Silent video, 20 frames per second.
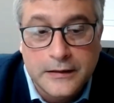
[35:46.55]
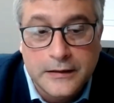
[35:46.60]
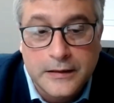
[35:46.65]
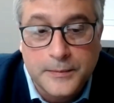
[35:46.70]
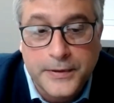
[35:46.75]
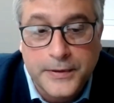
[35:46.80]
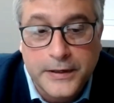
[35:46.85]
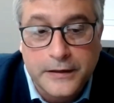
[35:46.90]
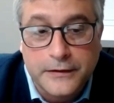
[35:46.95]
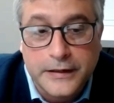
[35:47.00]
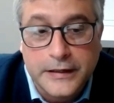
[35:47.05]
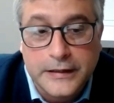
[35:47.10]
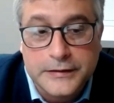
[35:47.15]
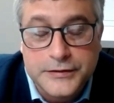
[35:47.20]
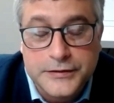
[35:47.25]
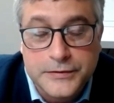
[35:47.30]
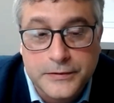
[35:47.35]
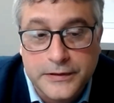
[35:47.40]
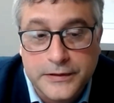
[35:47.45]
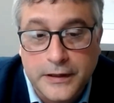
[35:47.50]
the
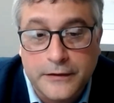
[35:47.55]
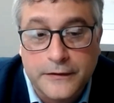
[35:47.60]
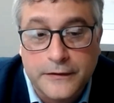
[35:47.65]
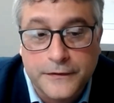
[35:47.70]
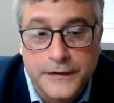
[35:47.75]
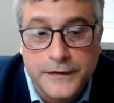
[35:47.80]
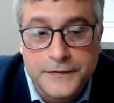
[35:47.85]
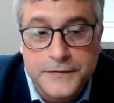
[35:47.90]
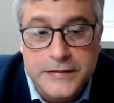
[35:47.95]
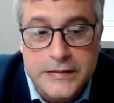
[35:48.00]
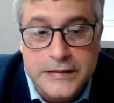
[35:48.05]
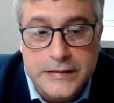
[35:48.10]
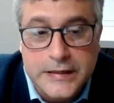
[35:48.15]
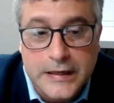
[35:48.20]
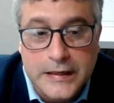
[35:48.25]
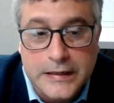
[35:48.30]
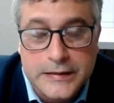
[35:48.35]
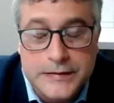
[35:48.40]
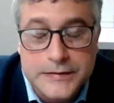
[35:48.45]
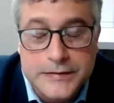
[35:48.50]
period to another 15
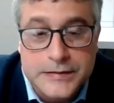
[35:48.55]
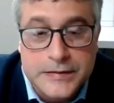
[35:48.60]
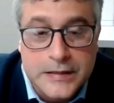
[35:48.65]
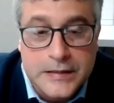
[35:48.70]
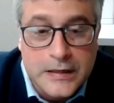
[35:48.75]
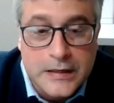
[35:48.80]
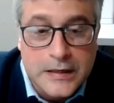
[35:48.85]
days.